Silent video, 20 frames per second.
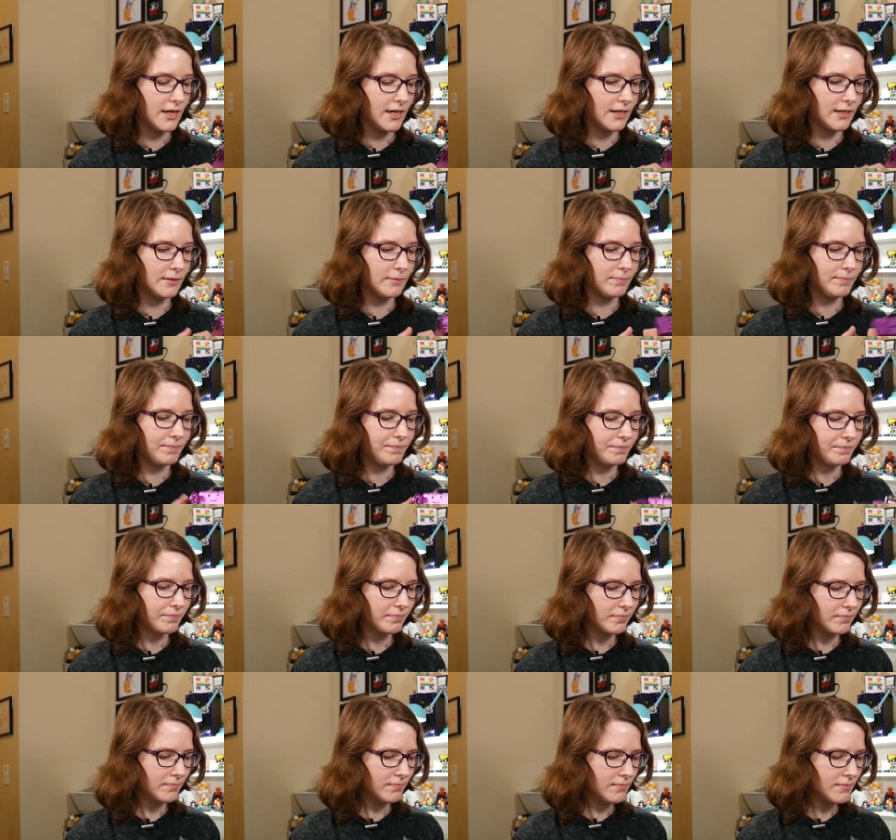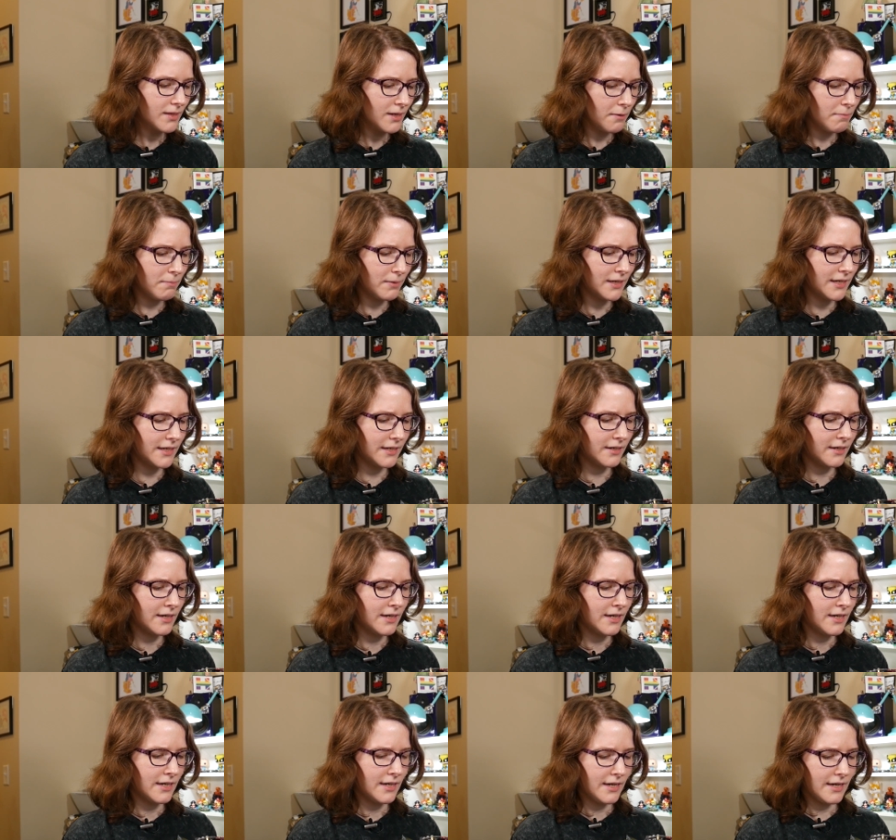Um, but
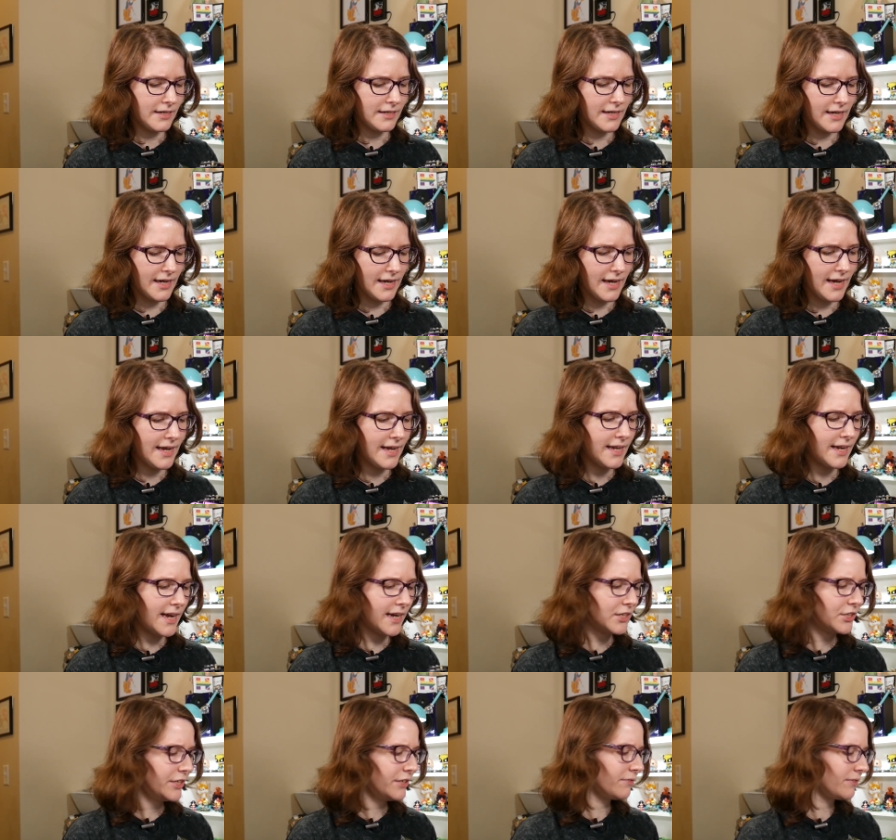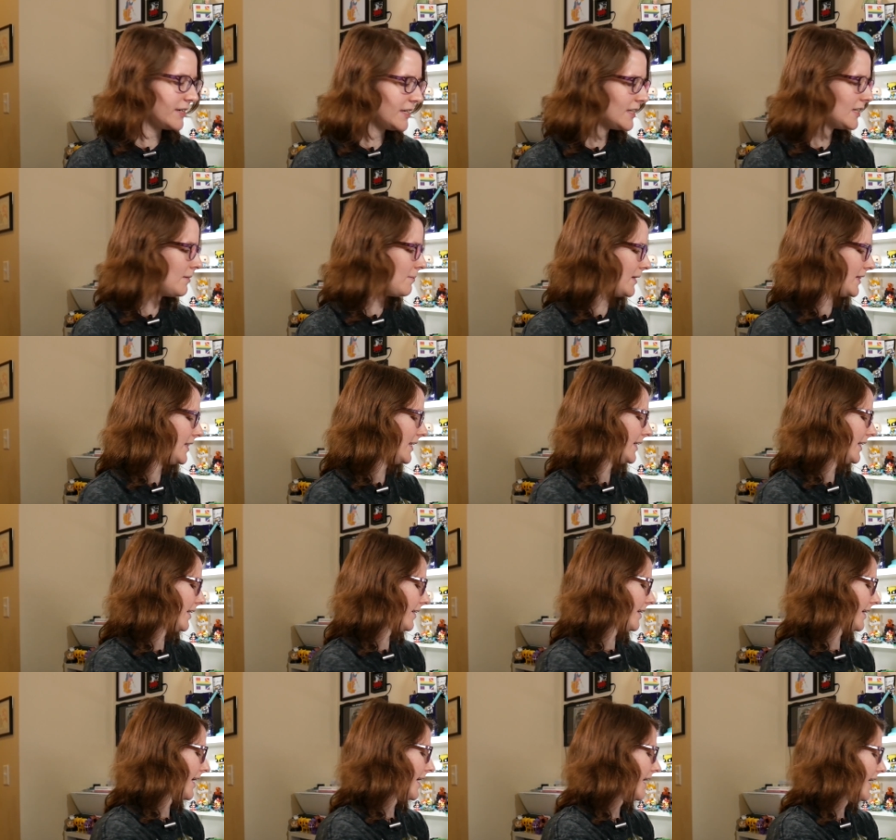yeah, I had actually recently been thinking
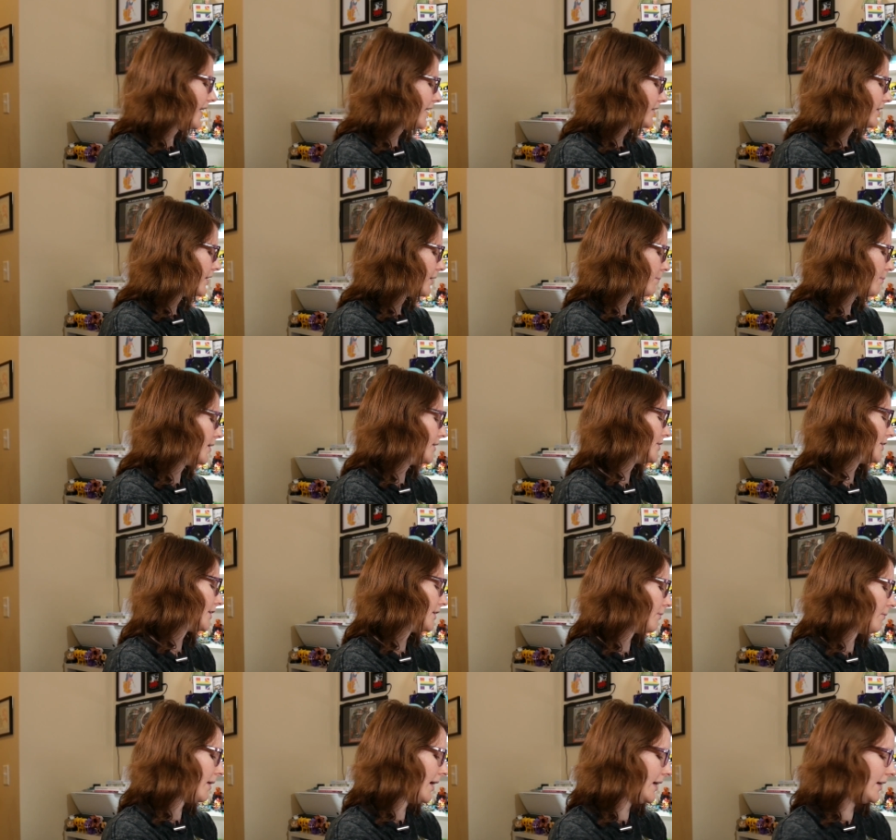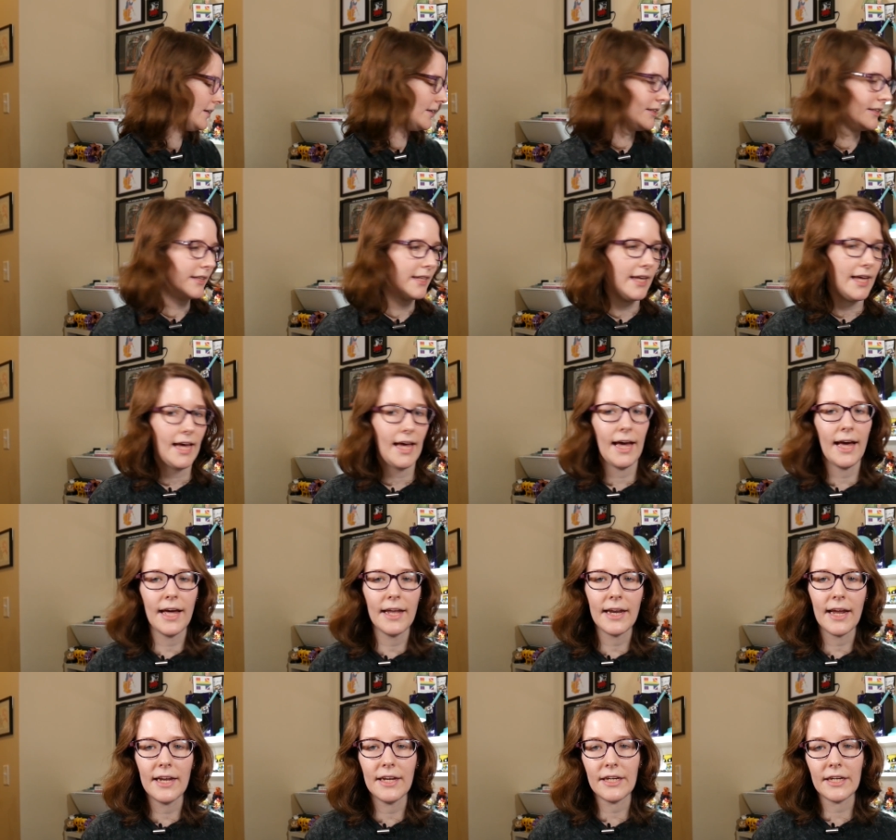like I hadn't done a project in a while that
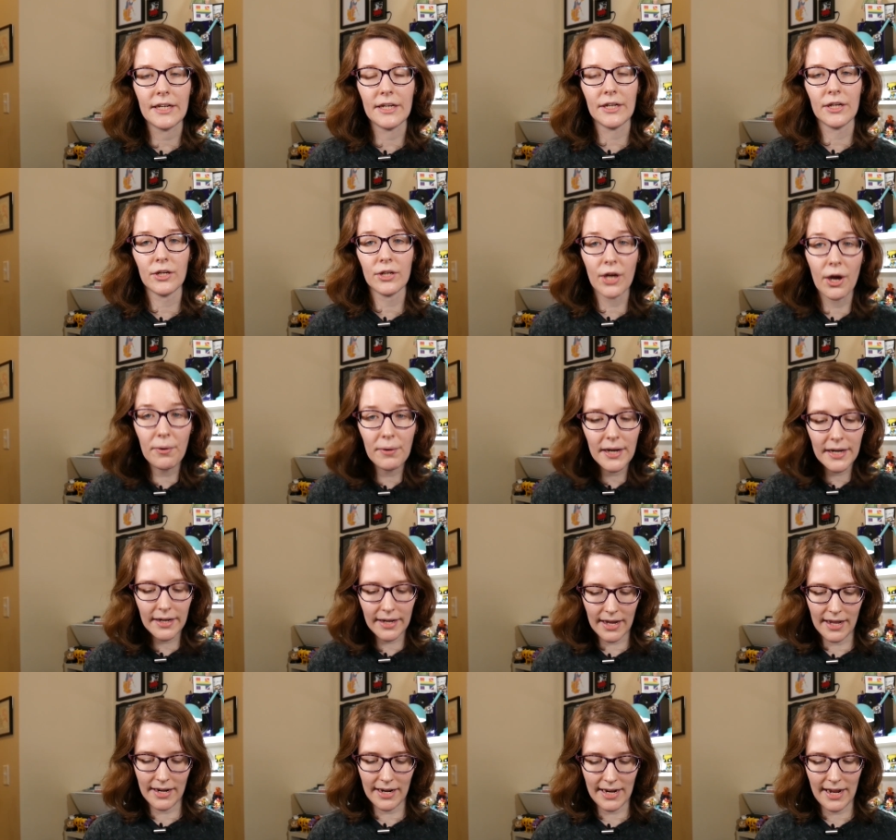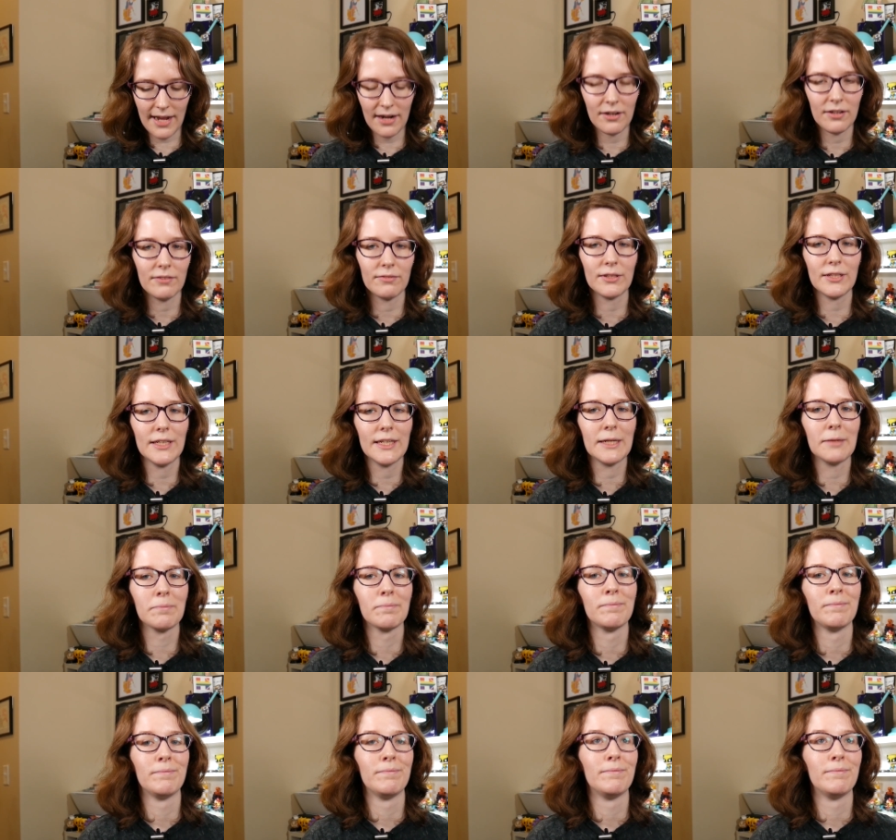had any coding, and I hadn't really